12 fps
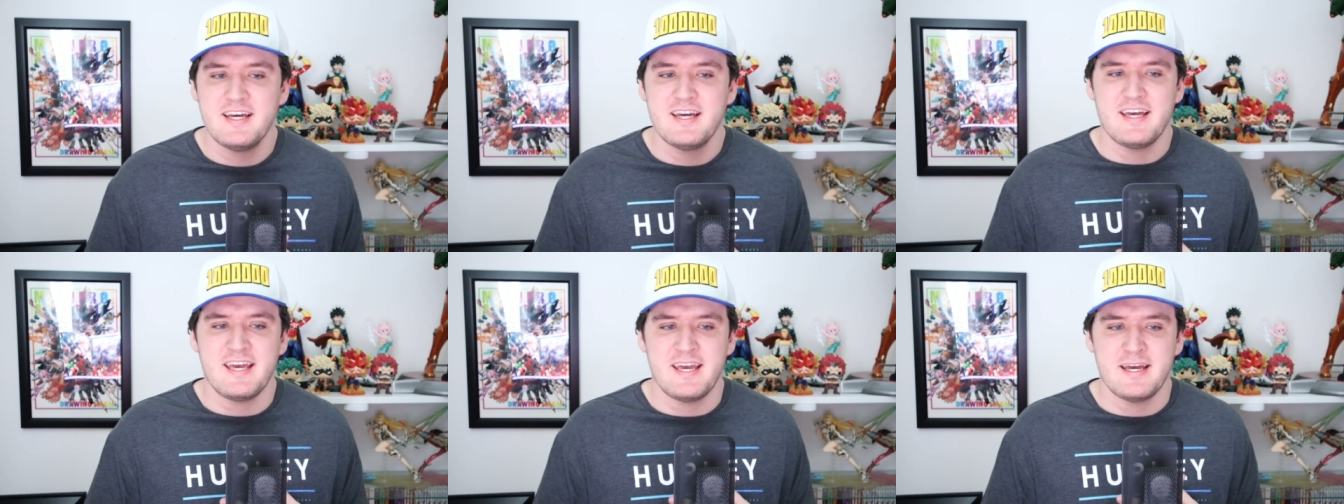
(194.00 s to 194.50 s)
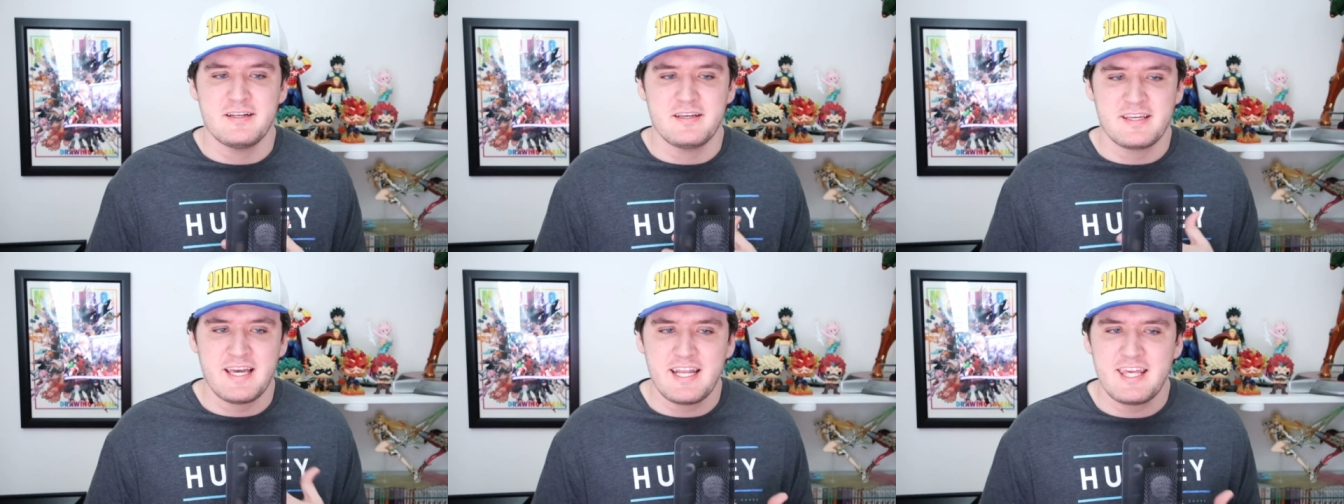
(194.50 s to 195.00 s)
and
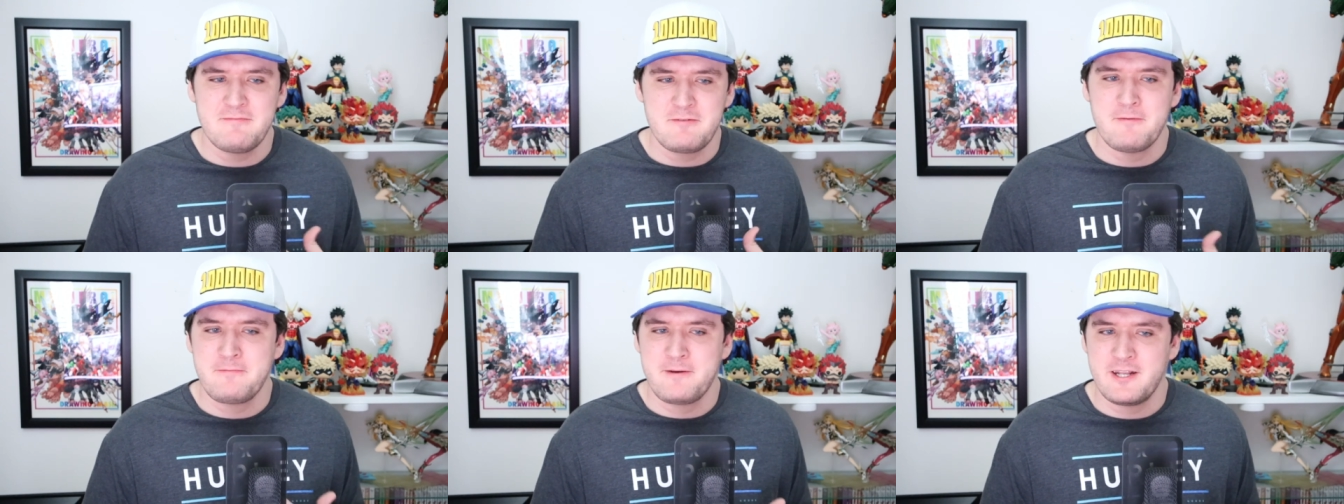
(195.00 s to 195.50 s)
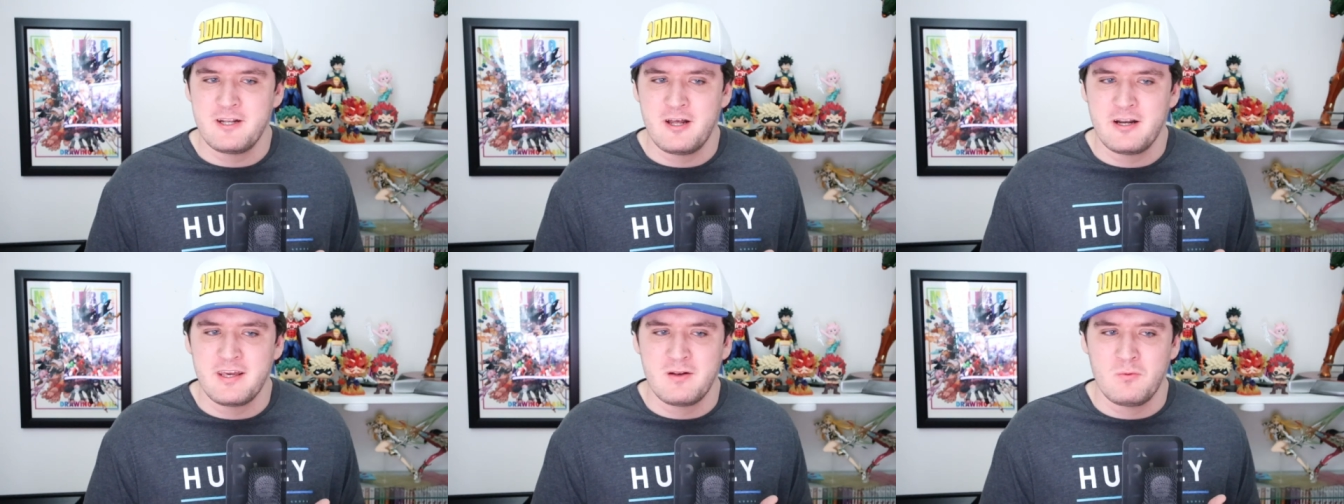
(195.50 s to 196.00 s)
kind of give my opinion on
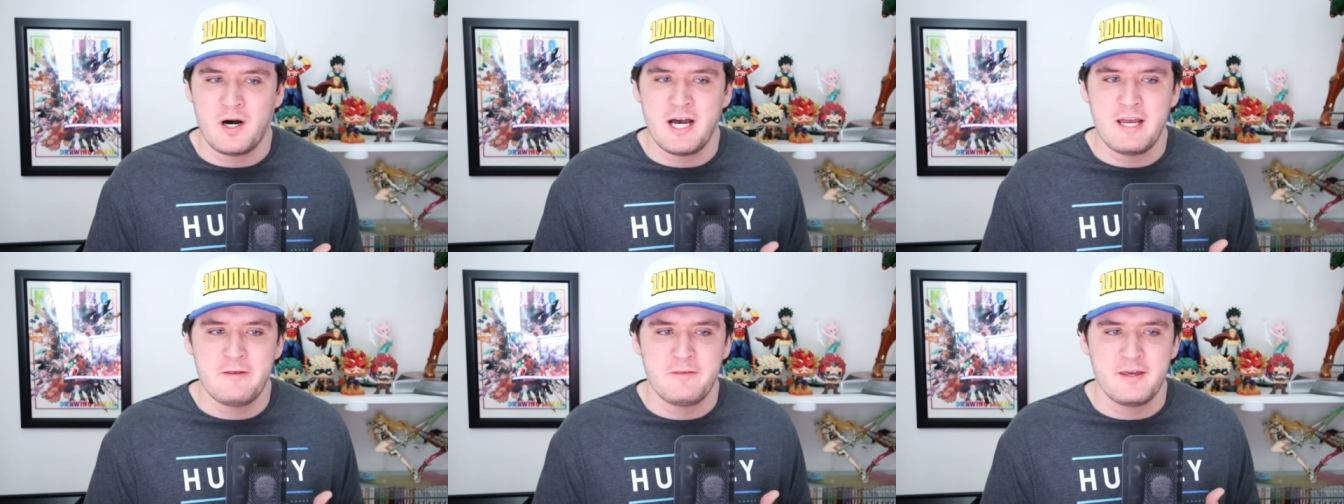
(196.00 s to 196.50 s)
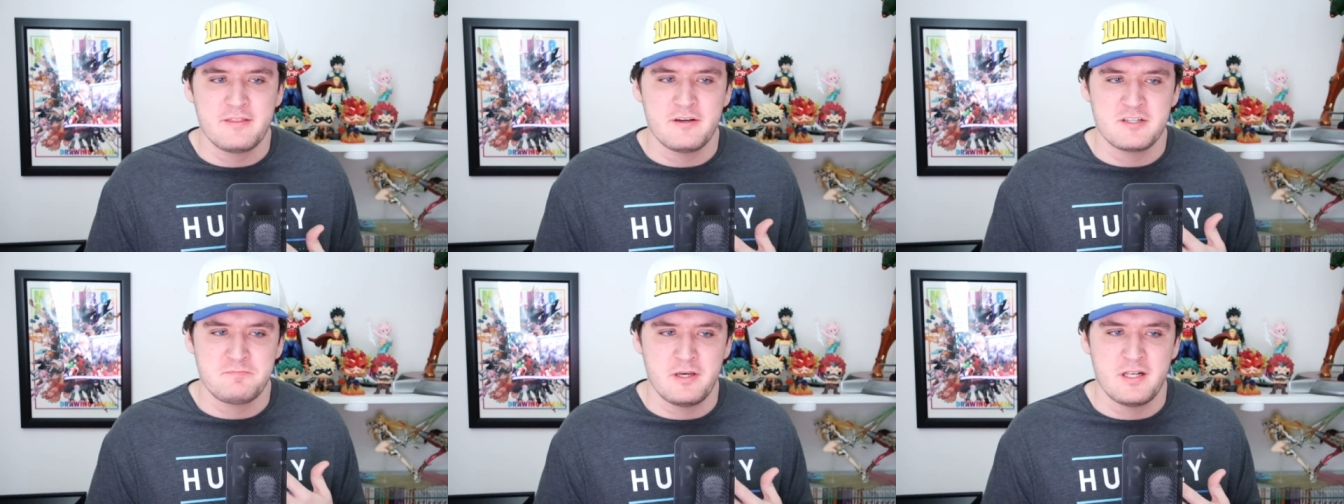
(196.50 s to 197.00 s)
it and why I think
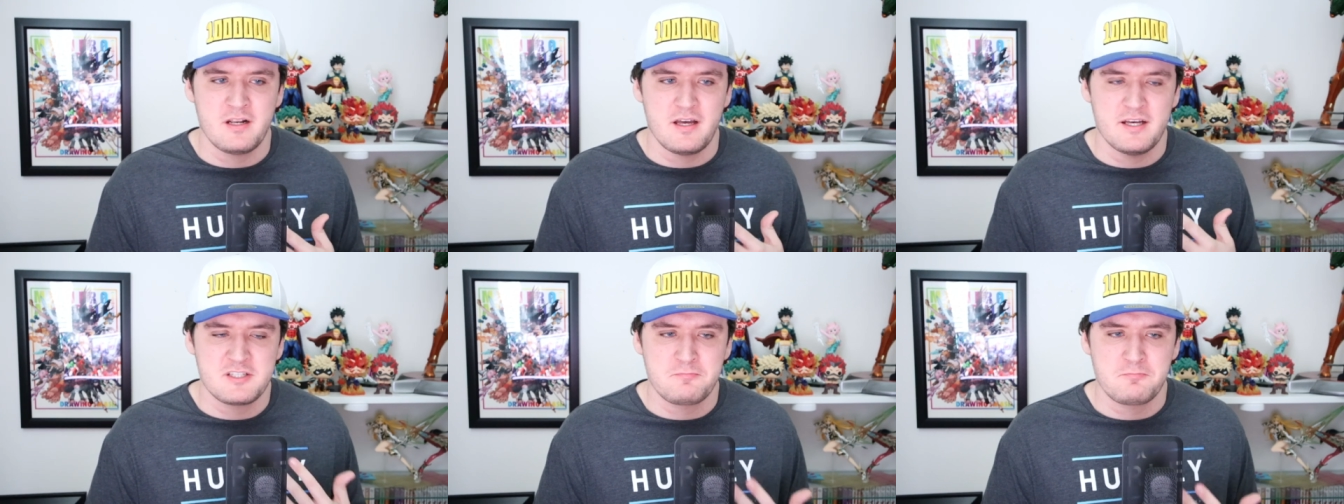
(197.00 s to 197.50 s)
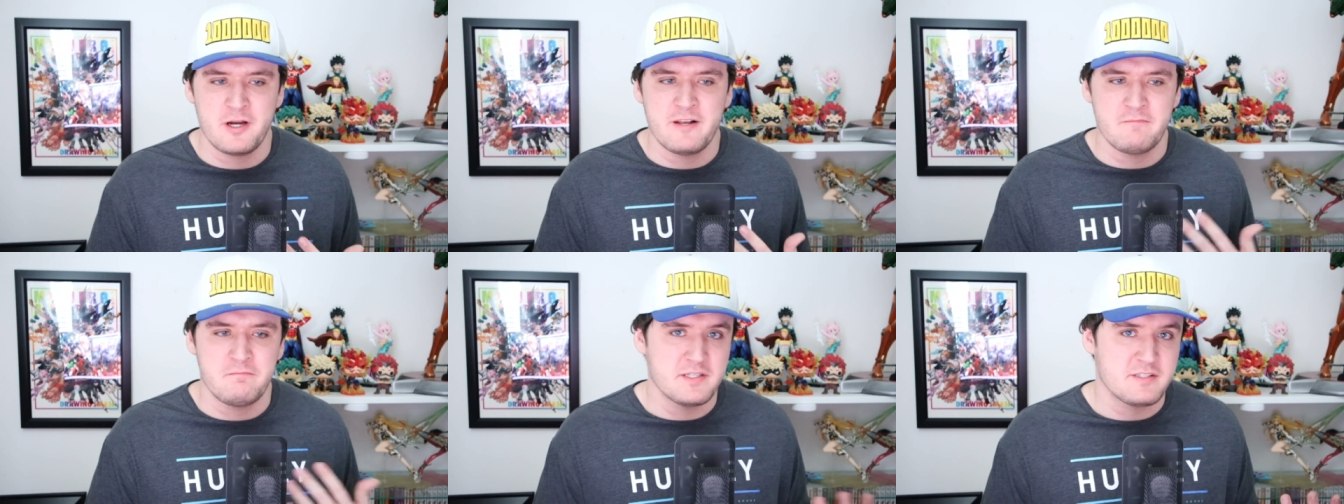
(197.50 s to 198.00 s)
there's been a spread
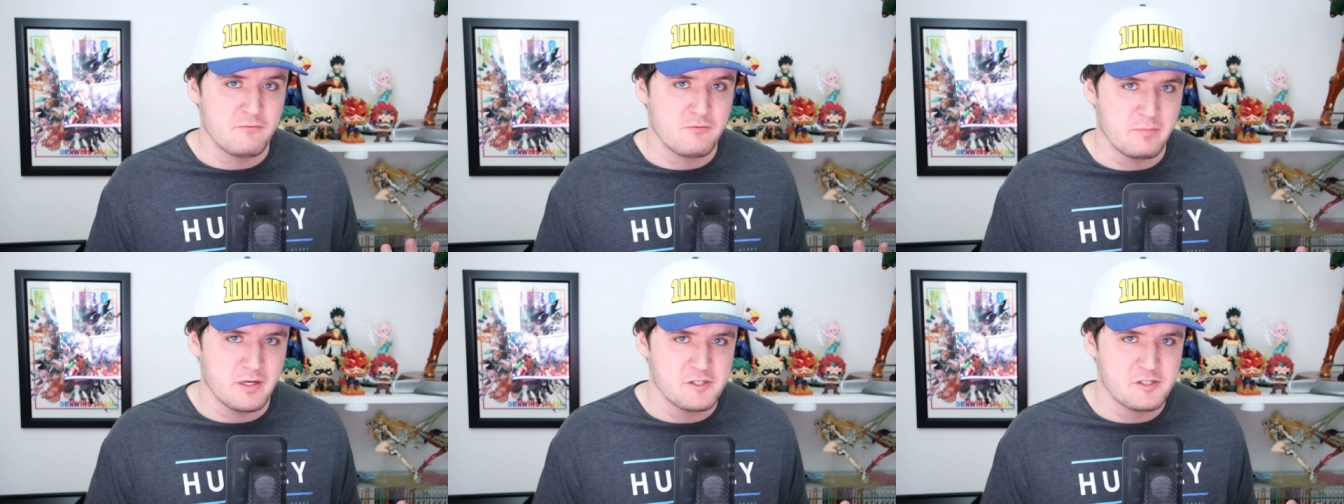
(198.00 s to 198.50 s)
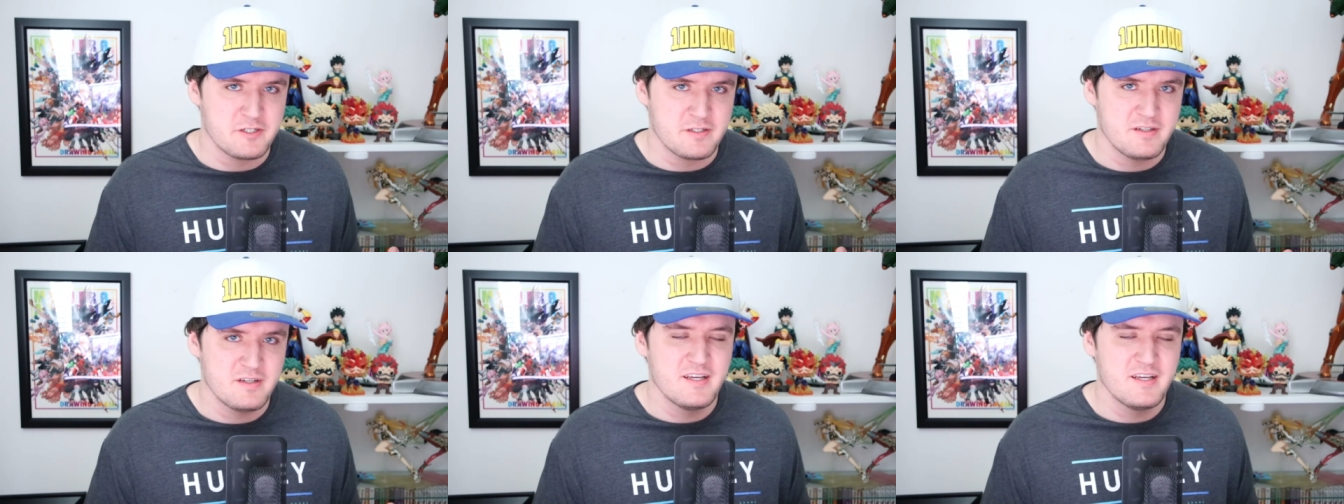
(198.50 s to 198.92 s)
of misinformation.